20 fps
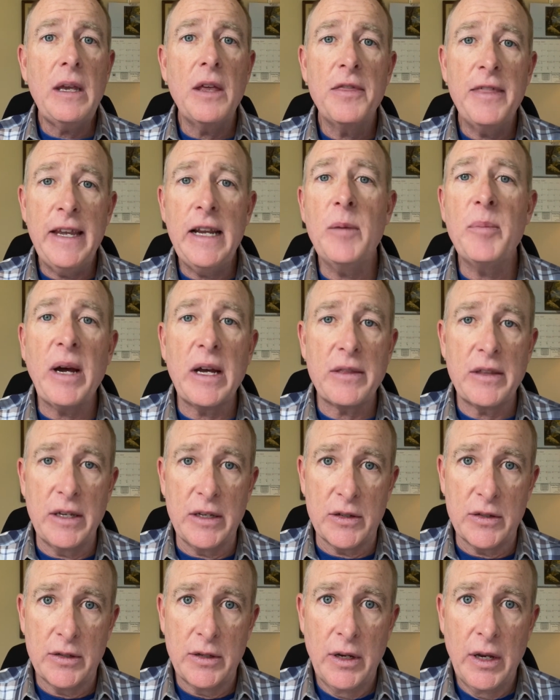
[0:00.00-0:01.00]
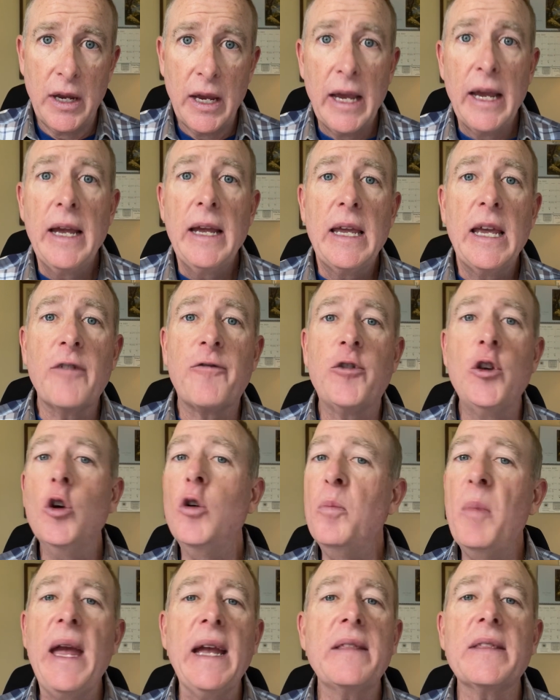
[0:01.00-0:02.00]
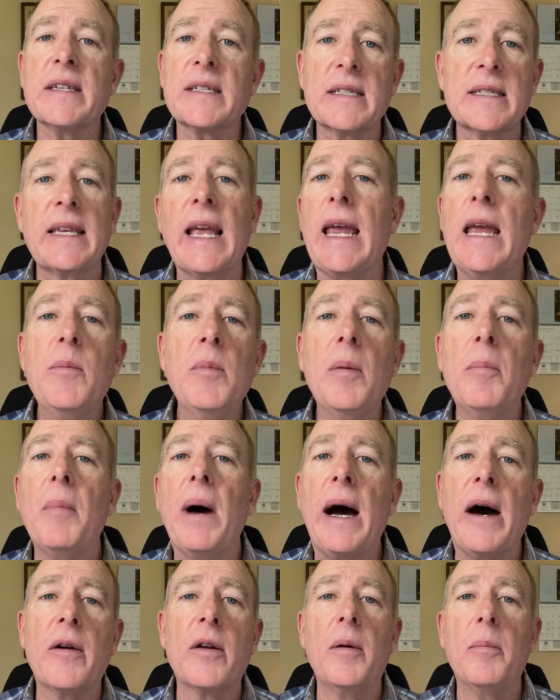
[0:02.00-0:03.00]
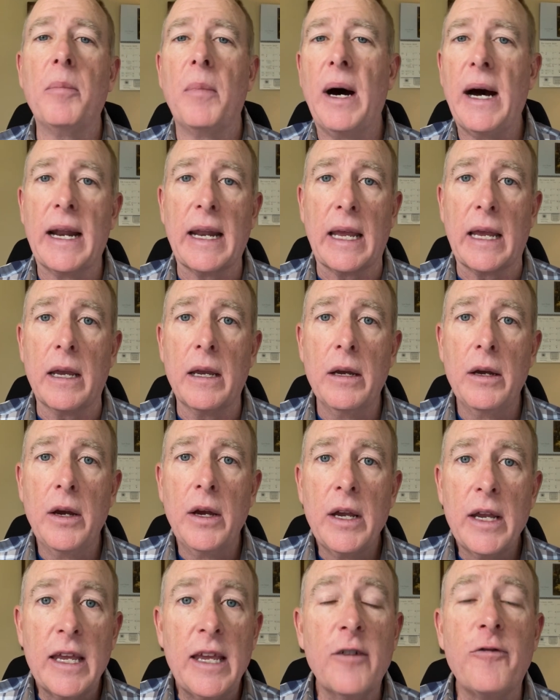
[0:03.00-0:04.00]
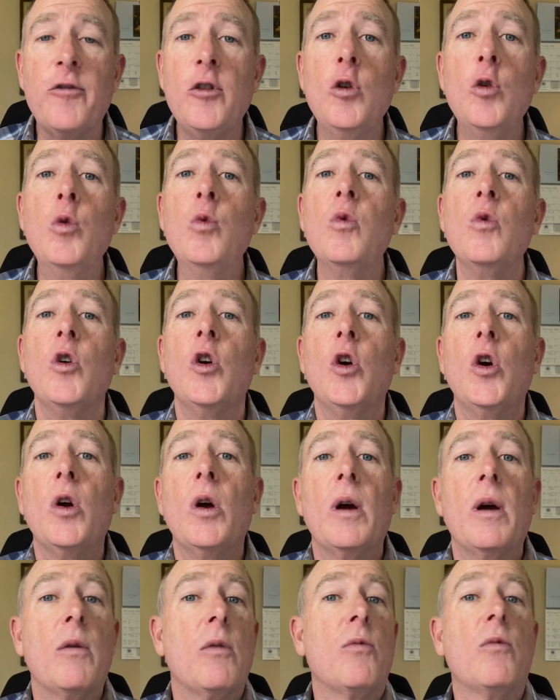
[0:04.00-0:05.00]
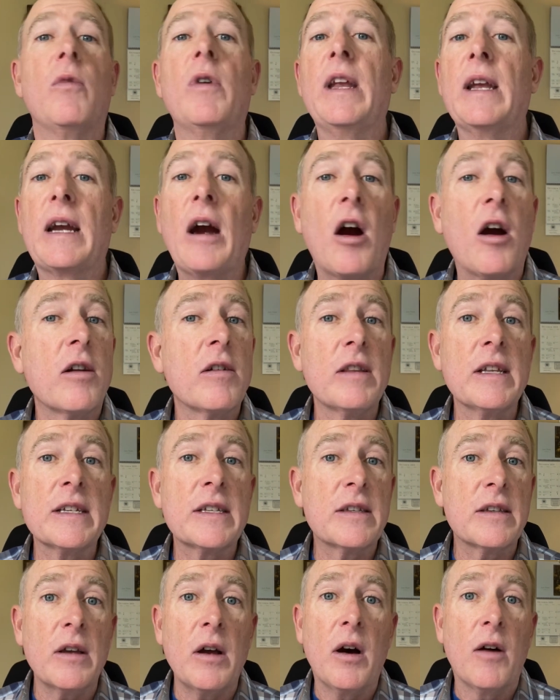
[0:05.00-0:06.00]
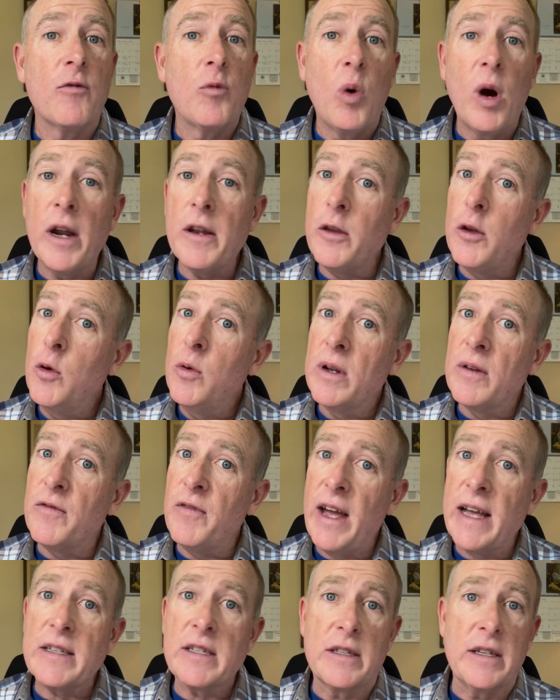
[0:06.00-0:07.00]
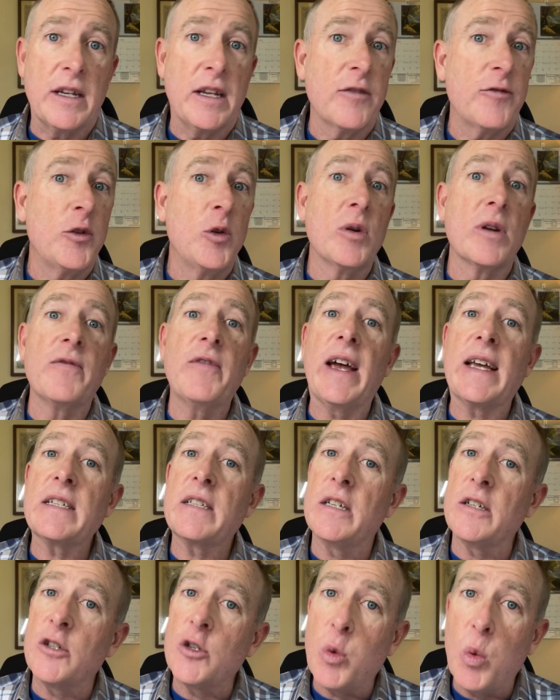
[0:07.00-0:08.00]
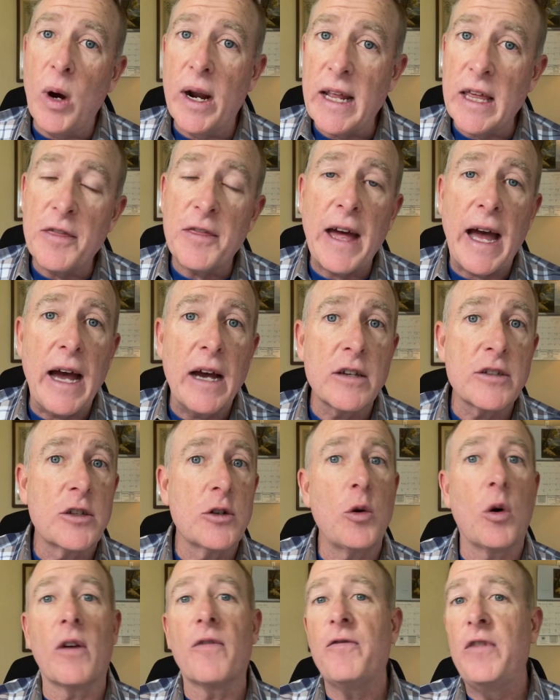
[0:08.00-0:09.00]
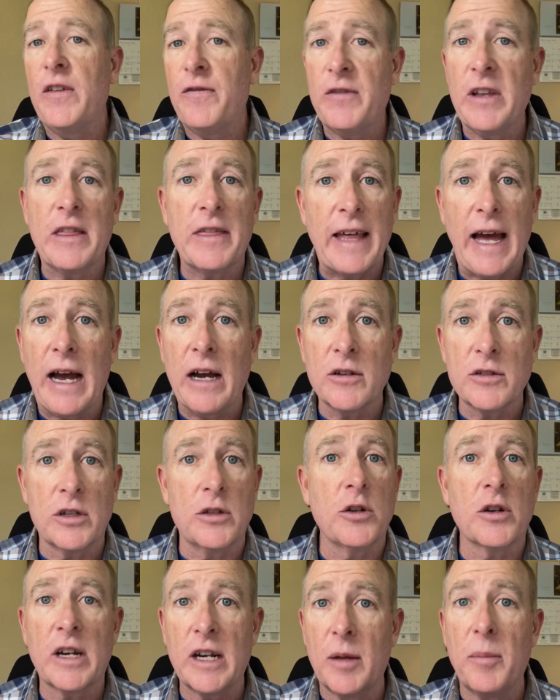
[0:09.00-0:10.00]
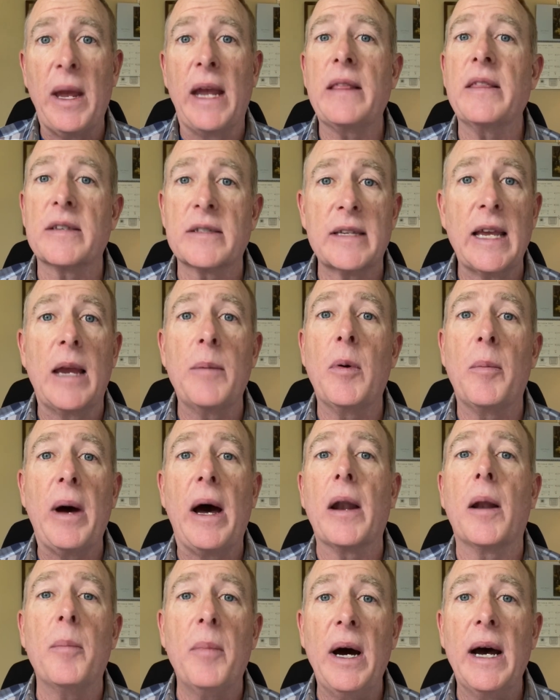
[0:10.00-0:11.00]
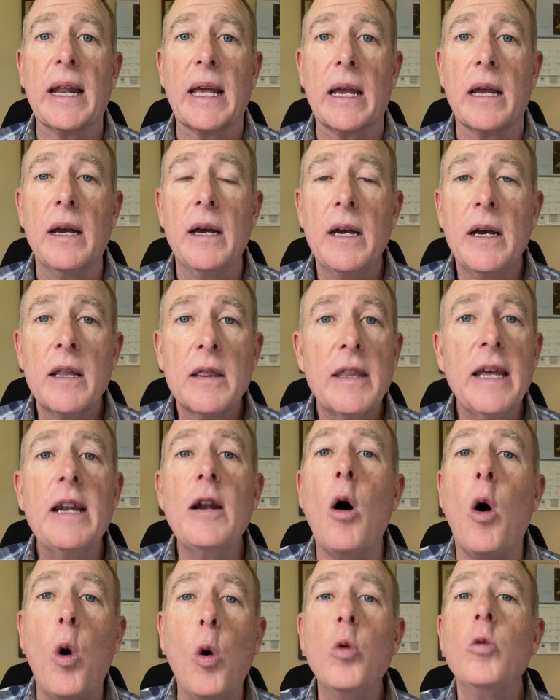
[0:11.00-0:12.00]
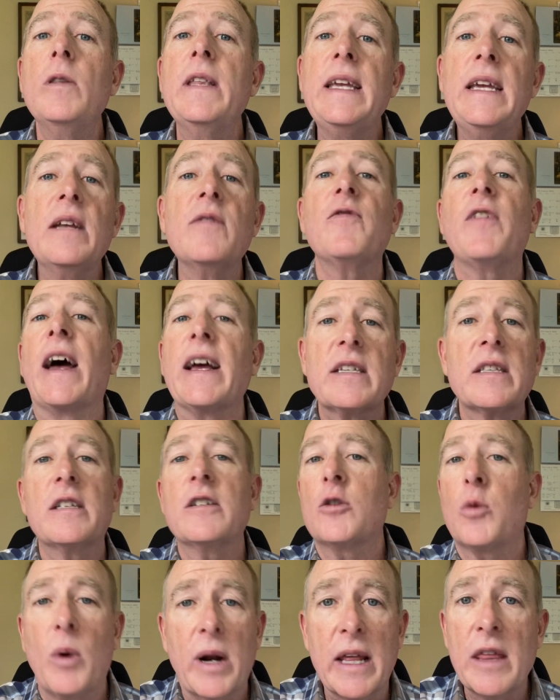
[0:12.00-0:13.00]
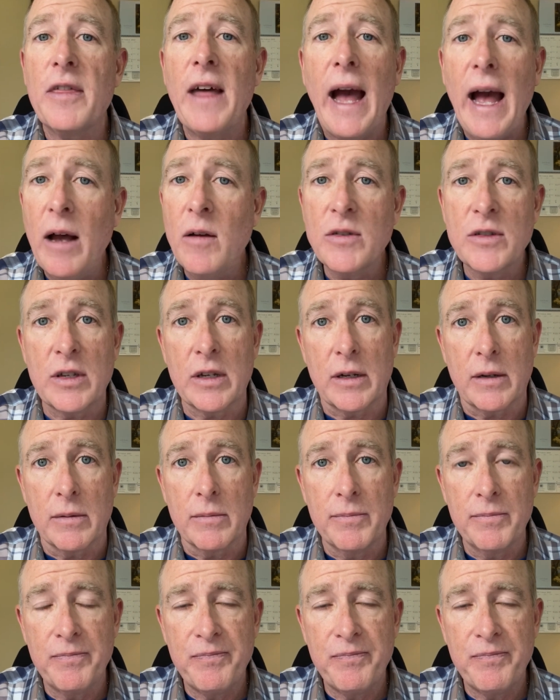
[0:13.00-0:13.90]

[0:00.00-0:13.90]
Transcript: Think about this. If you make the same amount of money, if you, regardless of what you invested, if you invested 20,000 or 50,000, you're going to make the same amount of money, then only invest the 20,000.